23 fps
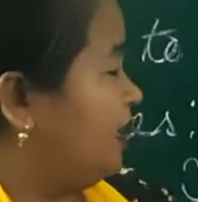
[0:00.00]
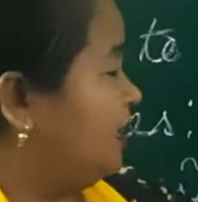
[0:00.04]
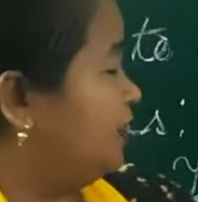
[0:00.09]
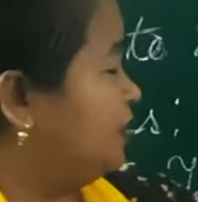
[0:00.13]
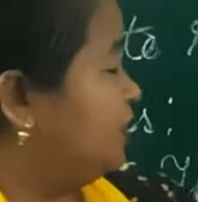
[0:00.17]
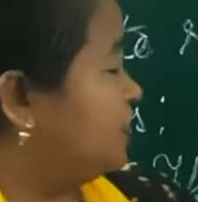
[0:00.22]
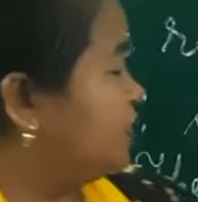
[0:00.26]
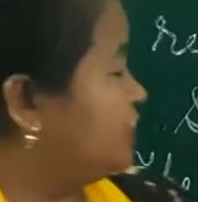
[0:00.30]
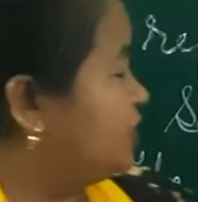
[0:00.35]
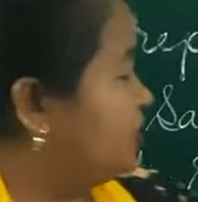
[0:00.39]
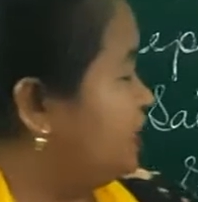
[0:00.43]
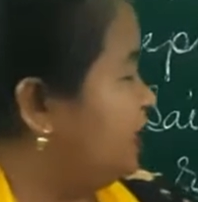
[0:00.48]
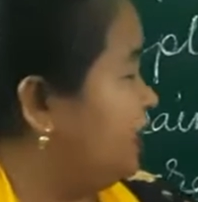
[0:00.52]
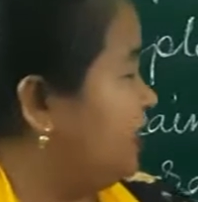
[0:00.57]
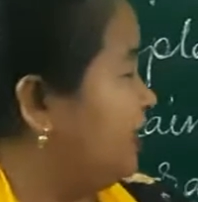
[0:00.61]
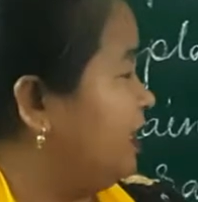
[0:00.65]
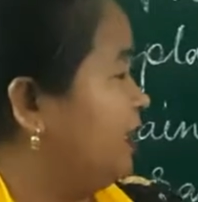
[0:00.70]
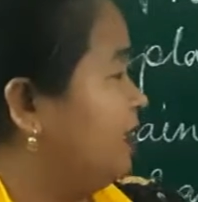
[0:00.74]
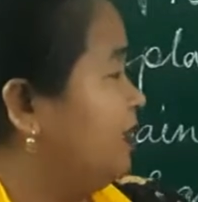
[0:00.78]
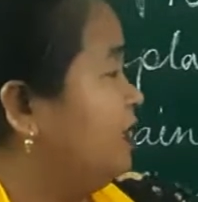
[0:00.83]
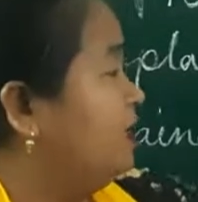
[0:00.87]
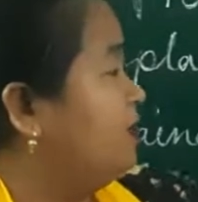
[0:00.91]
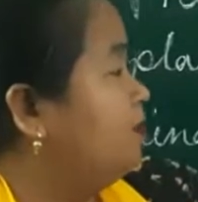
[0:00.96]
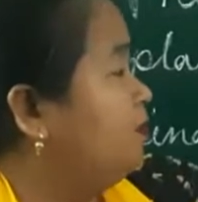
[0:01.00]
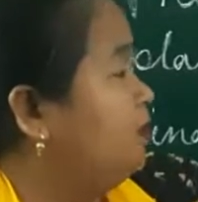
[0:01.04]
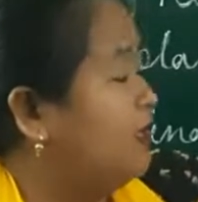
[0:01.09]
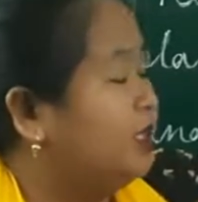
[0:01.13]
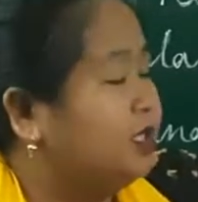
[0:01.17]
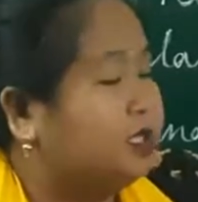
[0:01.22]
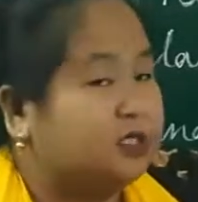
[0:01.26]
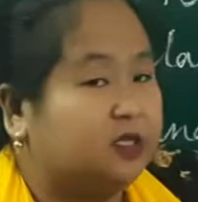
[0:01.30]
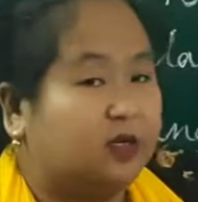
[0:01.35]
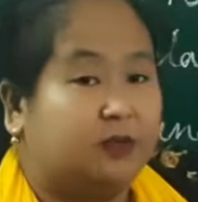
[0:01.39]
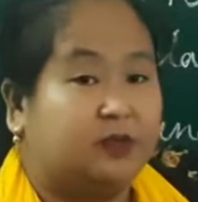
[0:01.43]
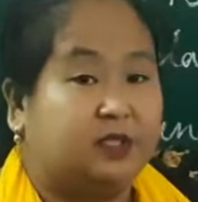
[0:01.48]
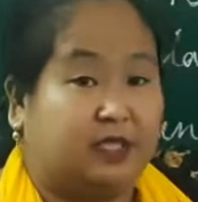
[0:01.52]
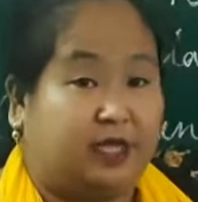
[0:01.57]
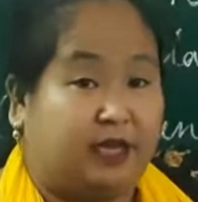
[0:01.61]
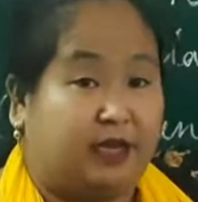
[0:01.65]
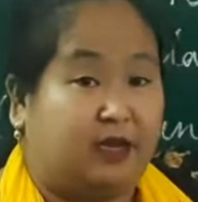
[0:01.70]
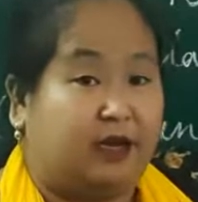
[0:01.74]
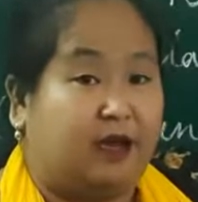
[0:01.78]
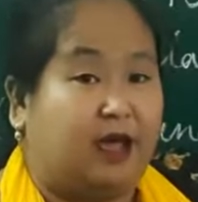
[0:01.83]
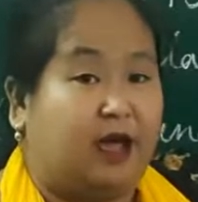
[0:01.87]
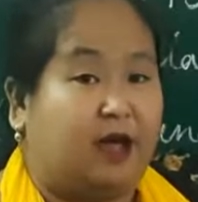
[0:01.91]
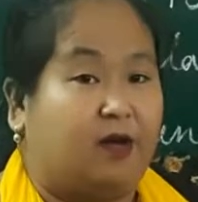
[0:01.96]
and she in place of
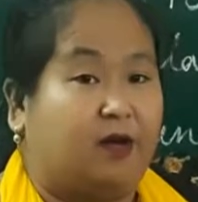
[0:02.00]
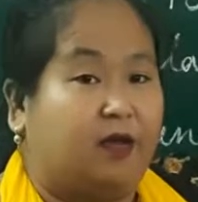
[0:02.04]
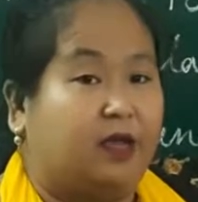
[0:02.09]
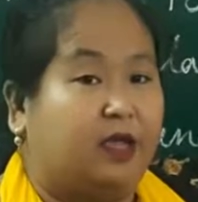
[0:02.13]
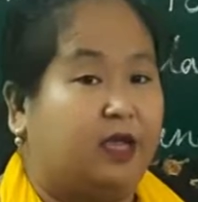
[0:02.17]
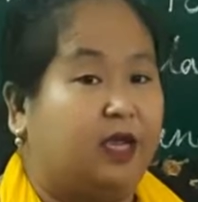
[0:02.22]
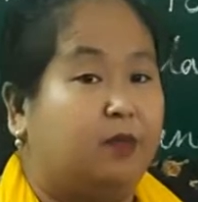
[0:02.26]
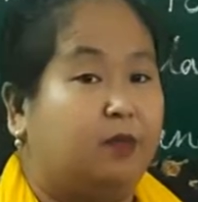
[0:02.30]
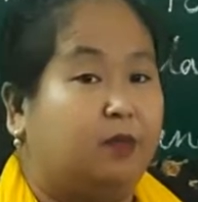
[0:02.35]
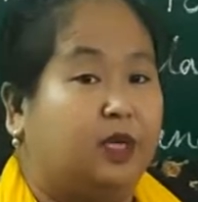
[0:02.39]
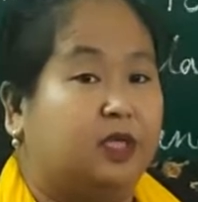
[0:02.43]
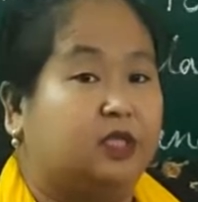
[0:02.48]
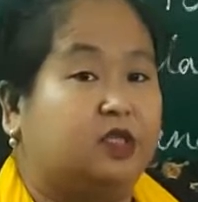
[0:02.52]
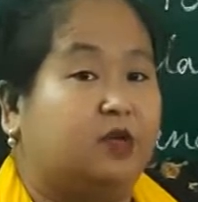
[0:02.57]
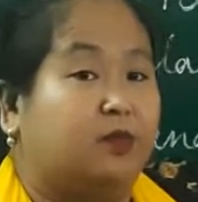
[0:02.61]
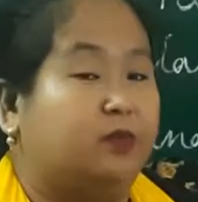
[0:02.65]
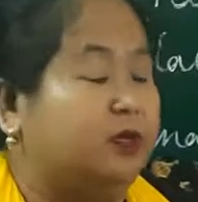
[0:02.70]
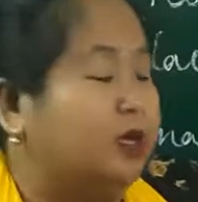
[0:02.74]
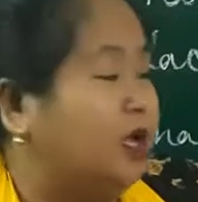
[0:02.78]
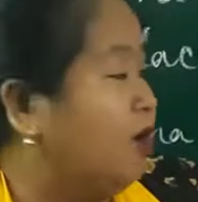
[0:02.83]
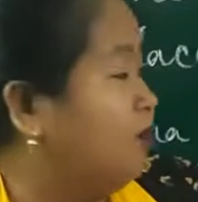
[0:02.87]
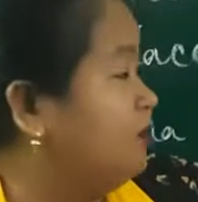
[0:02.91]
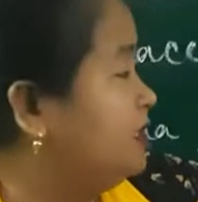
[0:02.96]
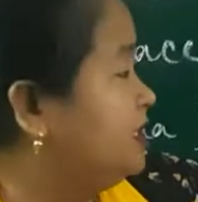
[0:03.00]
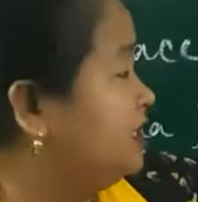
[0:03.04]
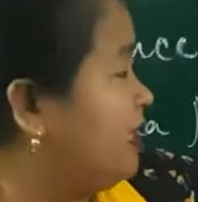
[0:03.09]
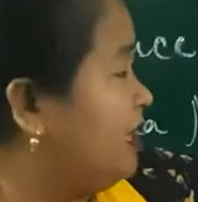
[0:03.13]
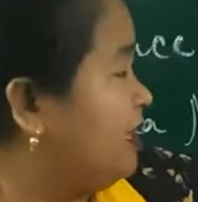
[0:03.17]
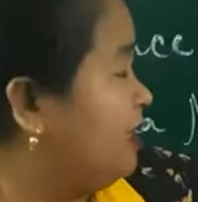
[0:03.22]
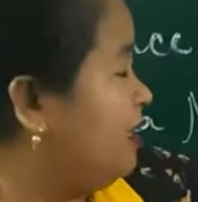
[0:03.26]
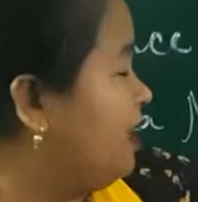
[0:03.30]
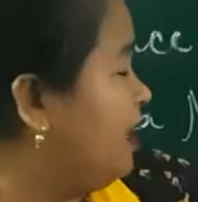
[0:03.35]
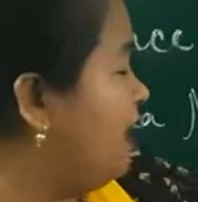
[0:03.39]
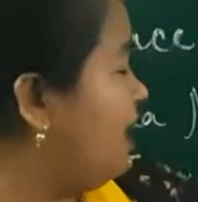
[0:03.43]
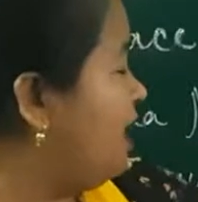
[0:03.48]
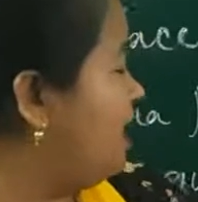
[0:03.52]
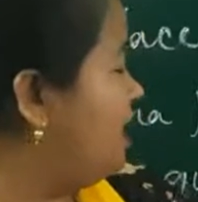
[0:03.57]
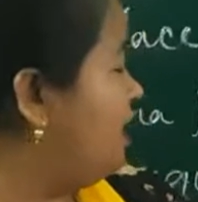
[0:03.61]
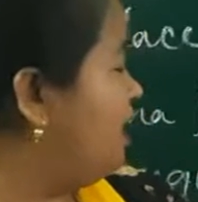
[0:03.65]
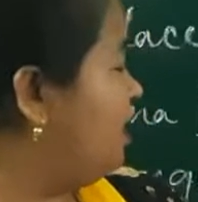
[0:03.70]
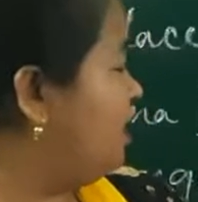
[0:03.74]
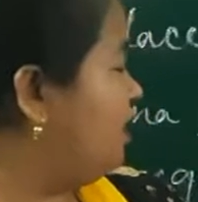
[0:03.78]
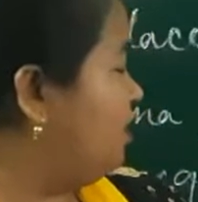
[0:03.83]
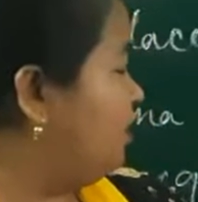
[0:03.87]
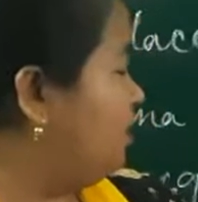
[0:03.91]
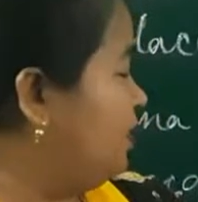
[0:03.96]
Sahana. Okay, in place of noun Sahana,
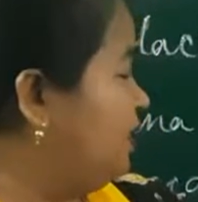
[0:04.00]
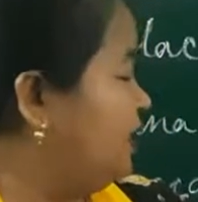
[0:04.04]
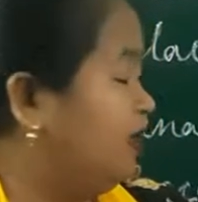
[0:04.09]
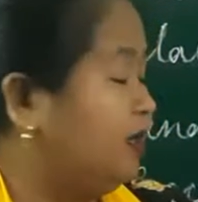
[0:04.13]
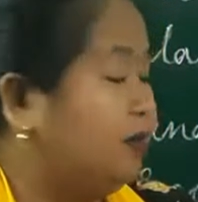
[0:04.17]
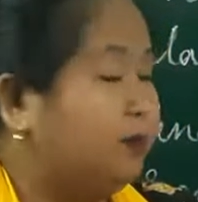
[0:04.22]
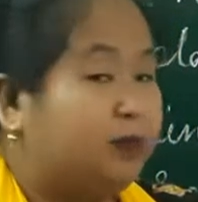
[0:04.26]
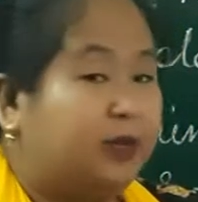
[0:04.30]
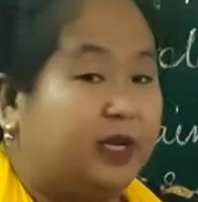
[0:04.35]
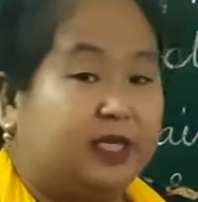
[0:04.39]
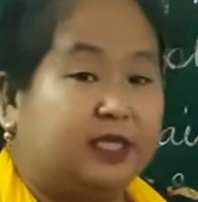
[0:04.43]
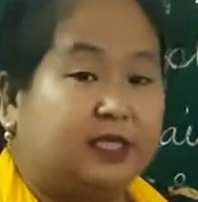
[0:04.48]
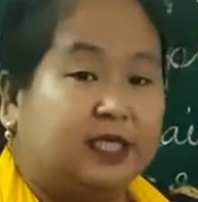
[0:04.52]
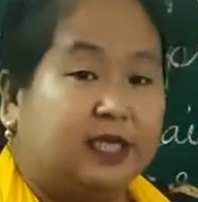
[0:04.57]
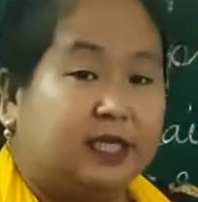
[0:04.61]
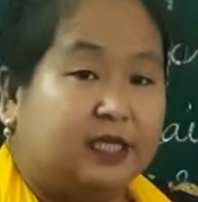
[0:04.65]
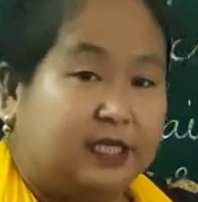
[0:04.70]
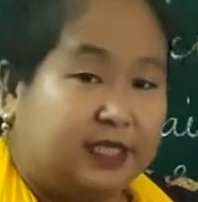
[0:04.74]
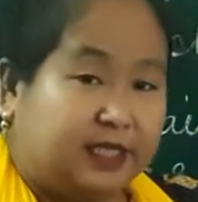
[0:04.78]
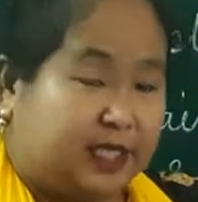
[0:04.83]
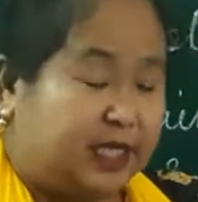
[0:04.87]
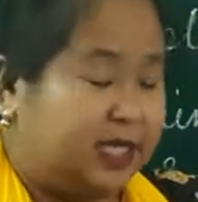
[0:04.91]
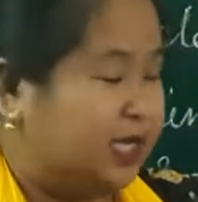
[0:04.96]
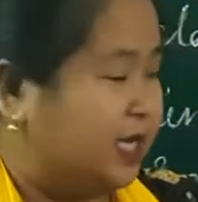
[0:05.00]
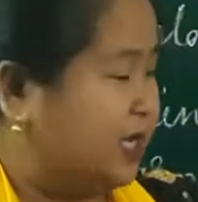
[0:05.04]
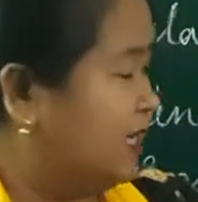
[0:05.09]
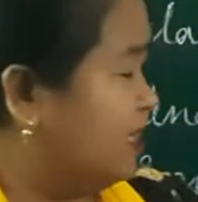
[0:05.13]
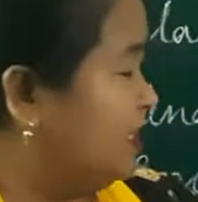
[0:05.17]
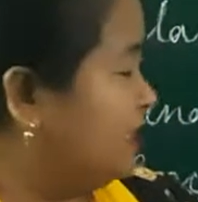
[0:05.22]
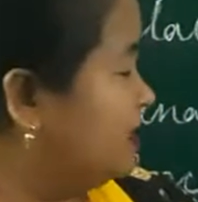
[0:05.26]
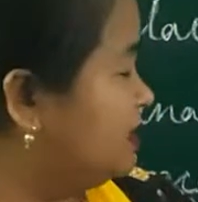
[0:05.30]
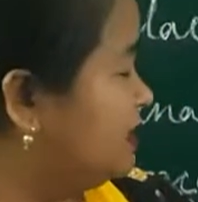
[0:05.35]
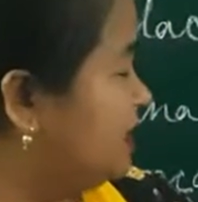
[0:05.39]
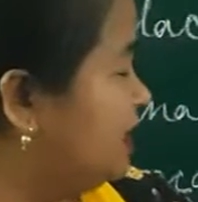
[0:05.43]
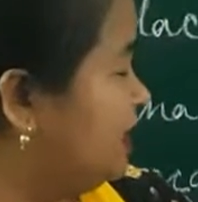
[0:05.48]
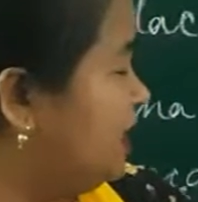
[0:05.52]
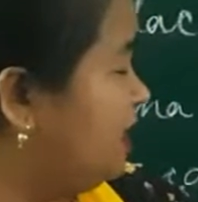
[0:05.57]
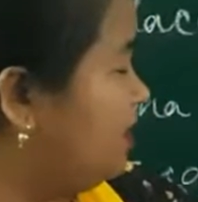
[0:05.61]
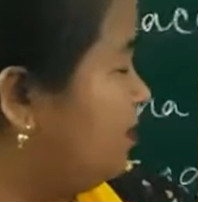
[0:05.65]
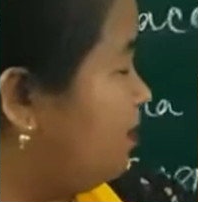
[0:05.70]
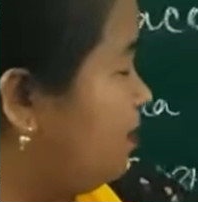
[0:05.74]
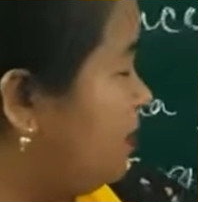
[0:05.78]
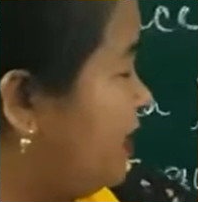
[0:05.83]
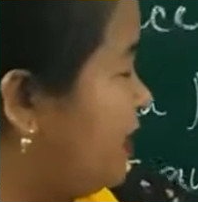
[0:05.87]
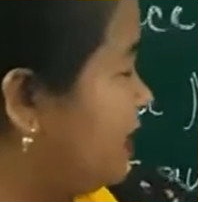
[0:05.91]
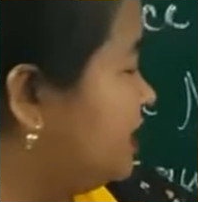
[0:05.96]
we replace she.
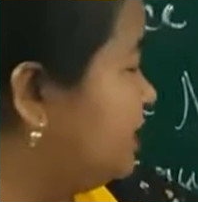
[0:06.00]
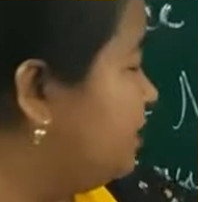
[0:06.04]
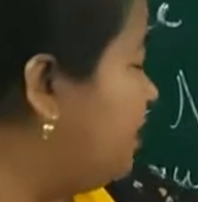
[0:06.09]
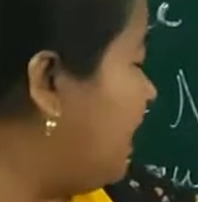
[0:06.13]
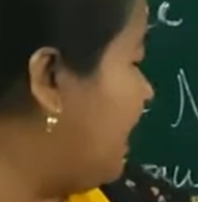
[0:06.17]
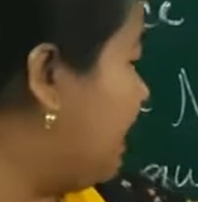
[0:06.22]
She plays